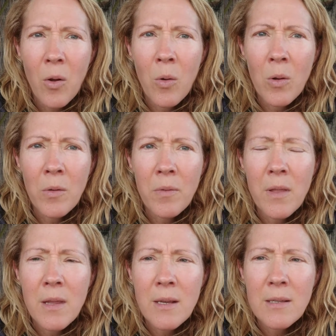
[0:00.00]
all of the
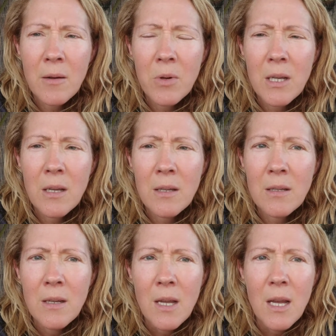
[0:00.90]
things that we can
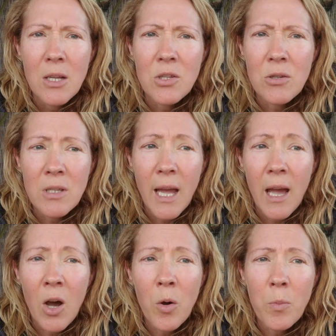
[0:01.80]
do to
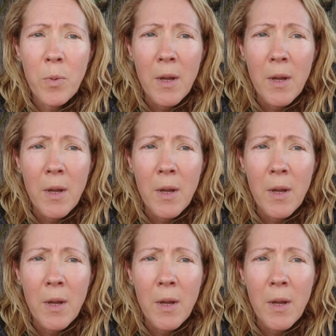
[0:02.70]
help